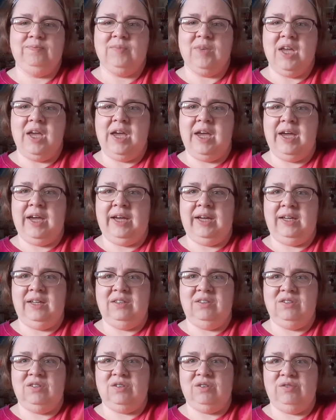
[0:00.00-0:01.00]

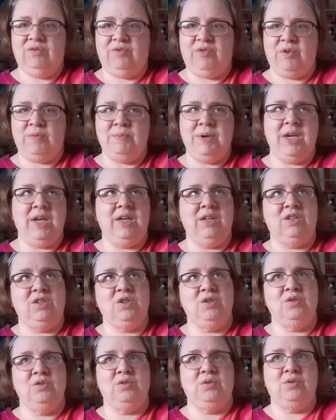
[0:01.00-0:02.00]
And for me
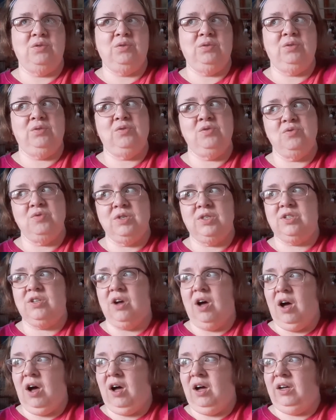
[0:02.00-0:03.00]
to do a
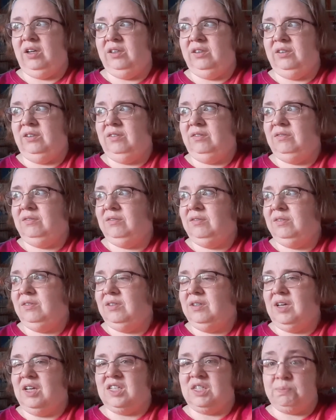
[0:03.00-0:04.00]
song,
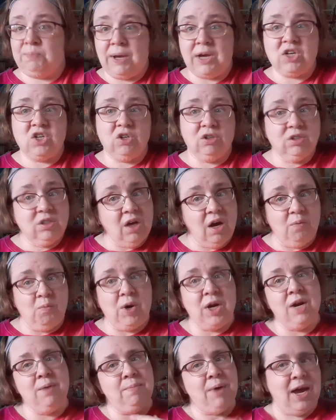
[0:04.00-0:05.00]
a special song,
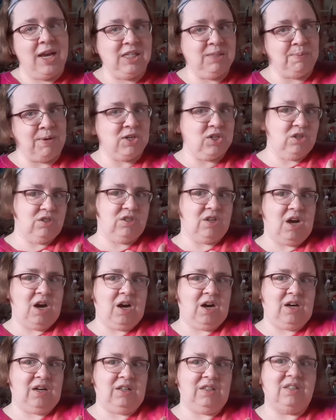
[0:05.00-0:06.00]
one of my special
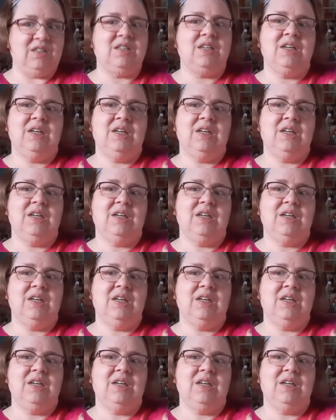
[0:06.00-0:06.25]
songs,